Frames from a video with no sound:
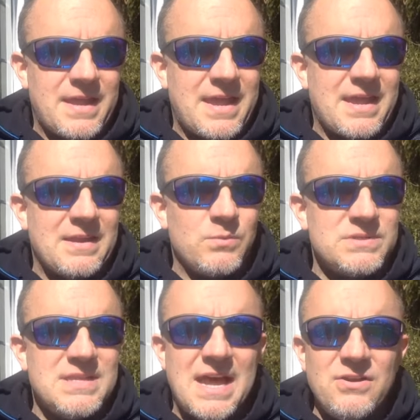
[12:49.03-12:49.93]
It
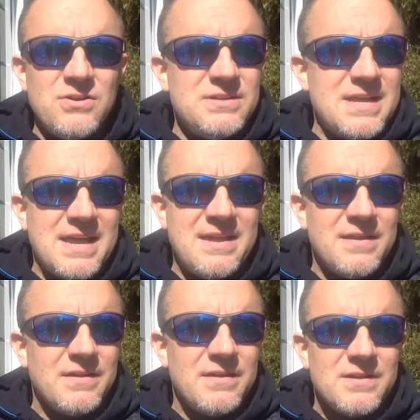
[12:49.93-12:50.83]
was not a good day.
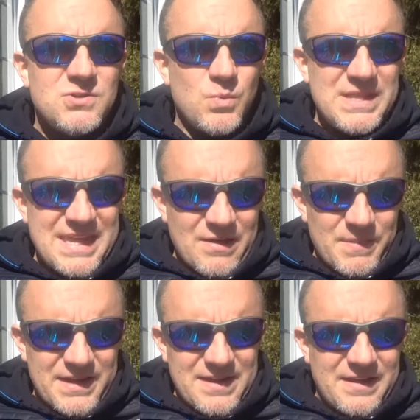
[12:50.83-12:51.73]
It's windy out.
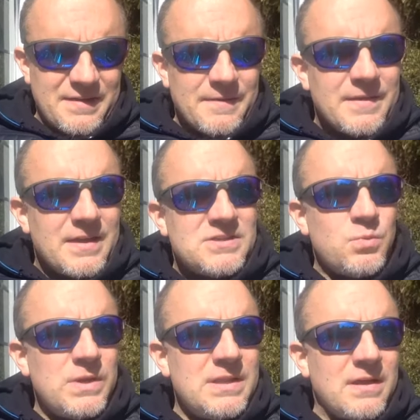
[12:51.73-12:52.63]
My God. It
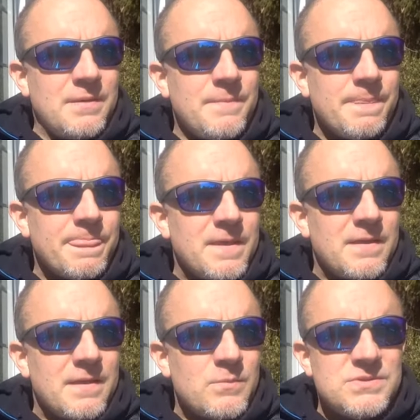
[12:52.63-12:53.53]

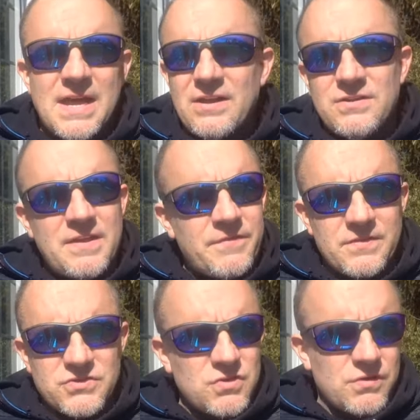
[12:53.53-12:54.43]
was not a good day for
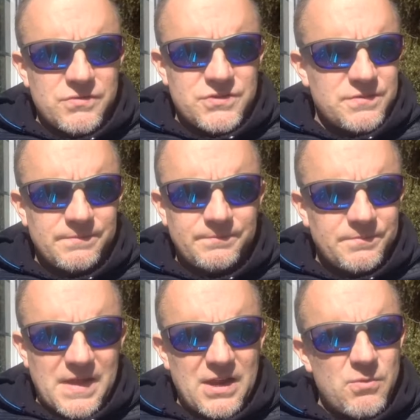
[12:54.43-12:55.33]
their starters.
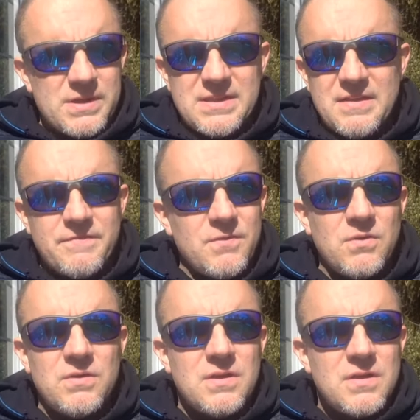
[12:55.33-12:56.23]
Not a great day
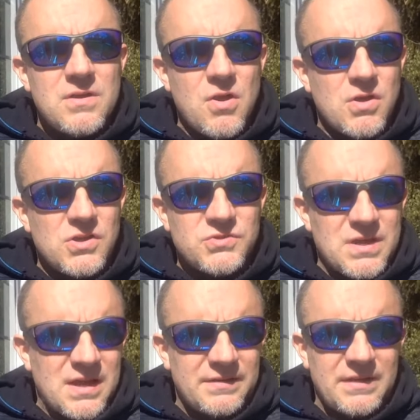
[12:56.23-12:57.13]
for Carlos
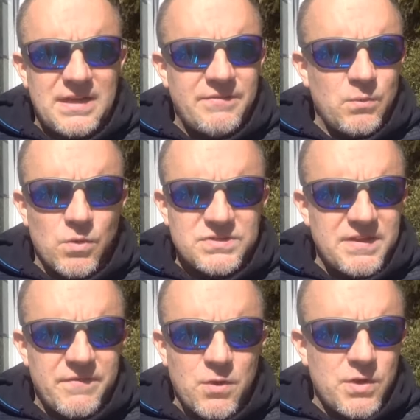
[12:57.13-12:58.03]
Rodon, and even a worse
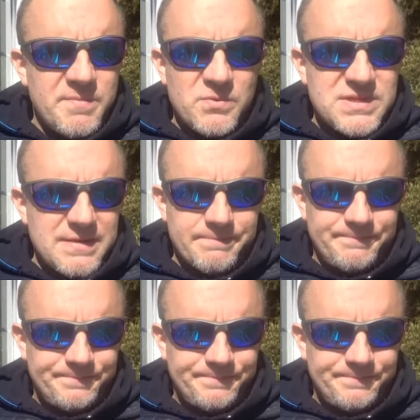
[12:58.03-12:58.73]
day for Cody Poteet.